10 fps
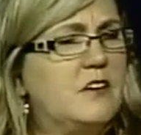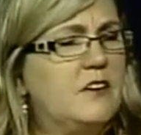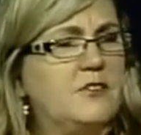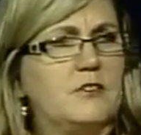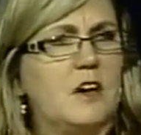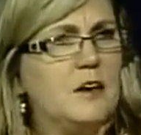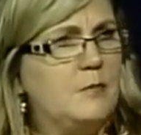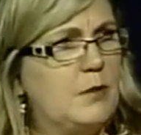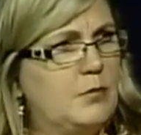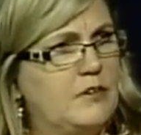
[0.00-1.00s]
if you're not a
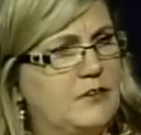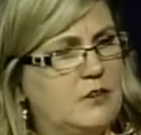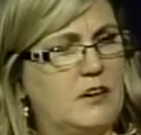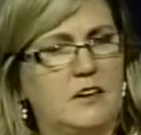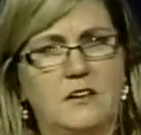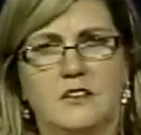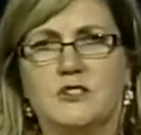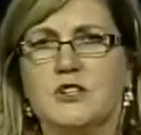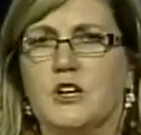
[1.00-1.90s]
member of a credit union, to